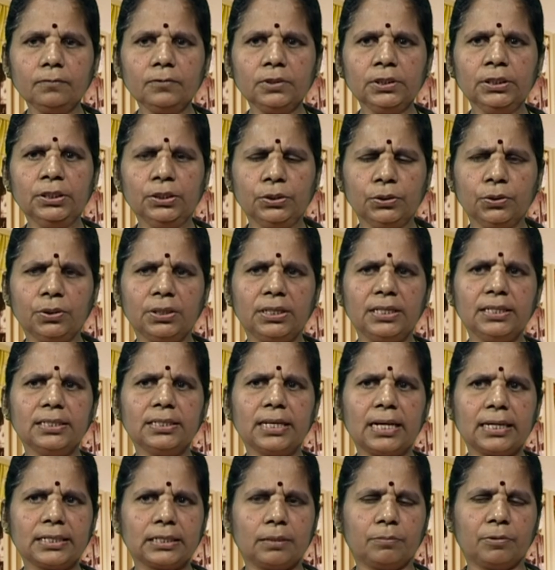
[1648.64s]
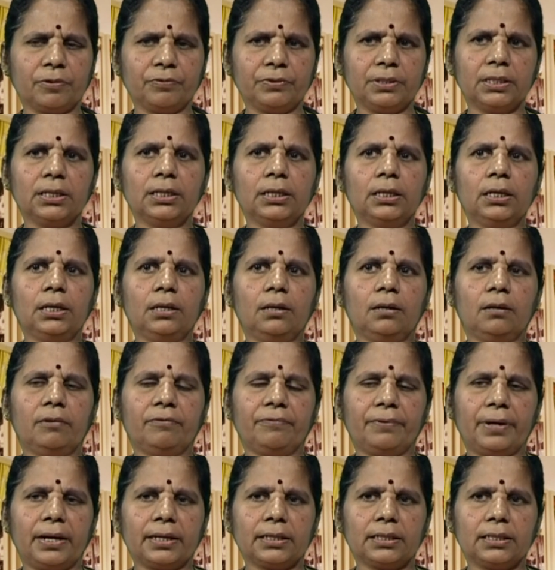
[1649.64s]
So, these are some of the
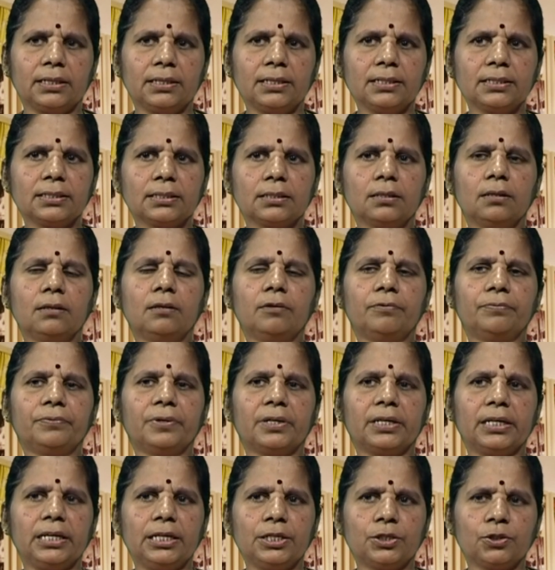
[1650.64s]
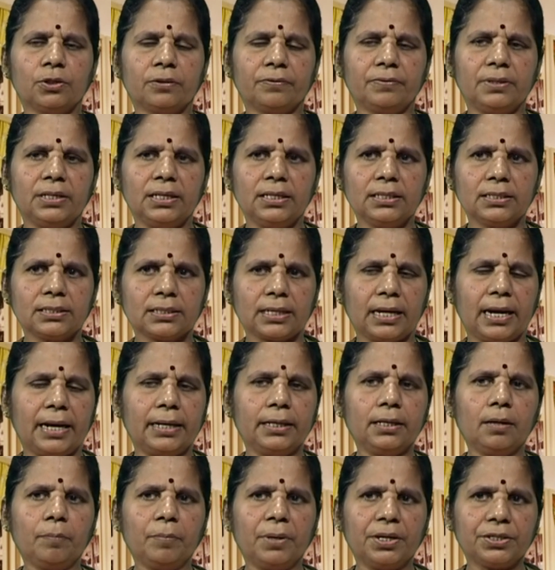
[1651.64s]
factors for each of these, and
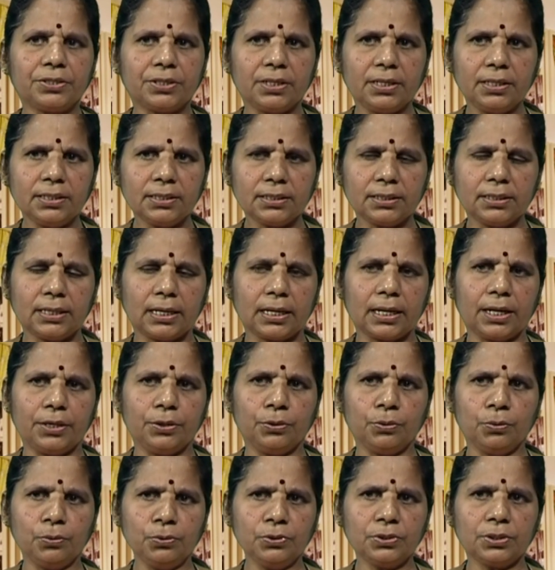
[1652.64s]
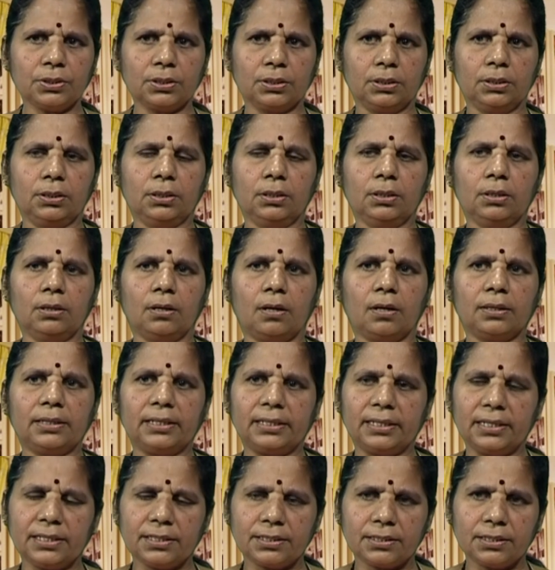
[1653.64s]
the machines that are used or the
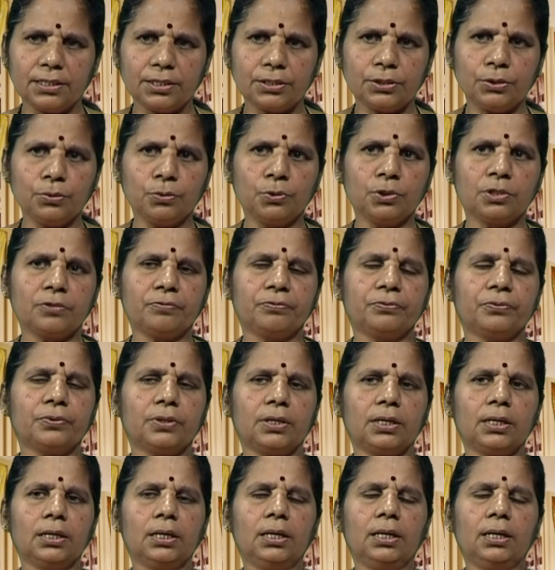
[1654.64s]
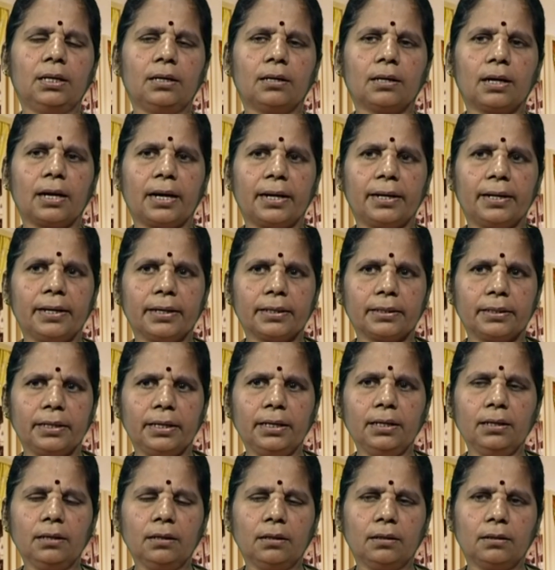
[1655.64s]
testers used for
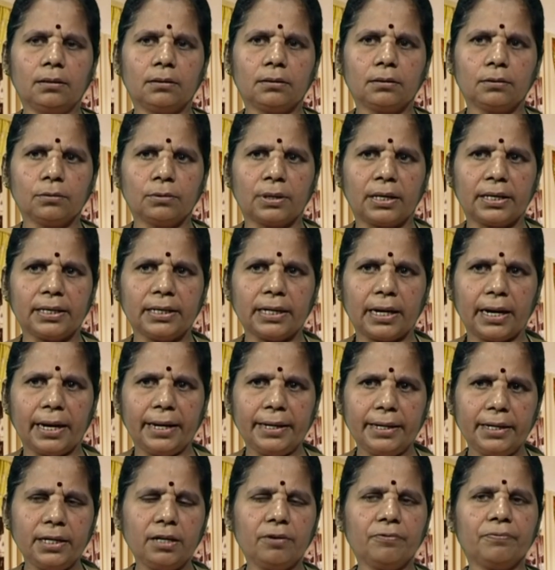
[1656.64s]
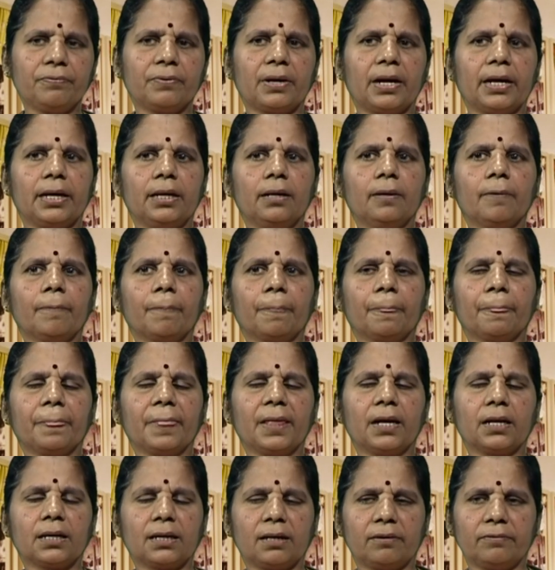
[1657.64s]
conducting to identify
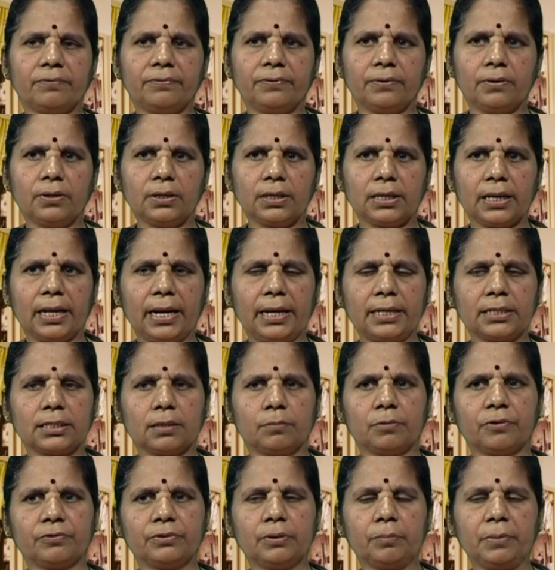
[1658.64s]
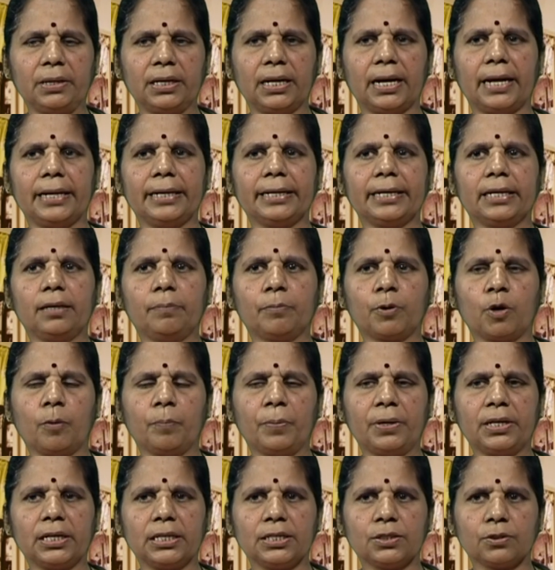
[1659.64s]
the comfort and some of the mechanical
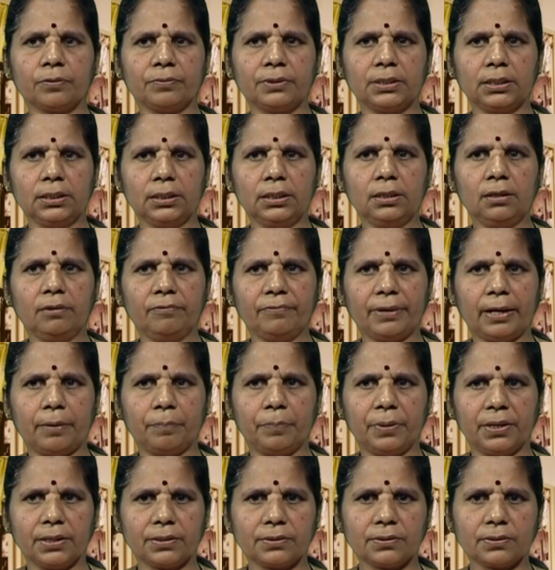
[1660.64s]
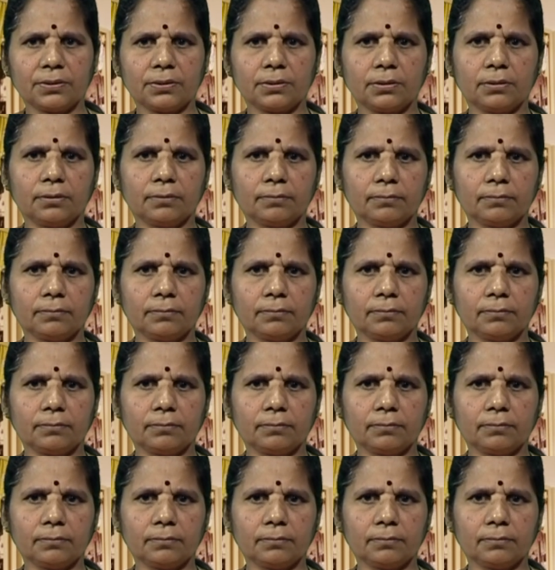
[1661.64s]
properties of the fabrics.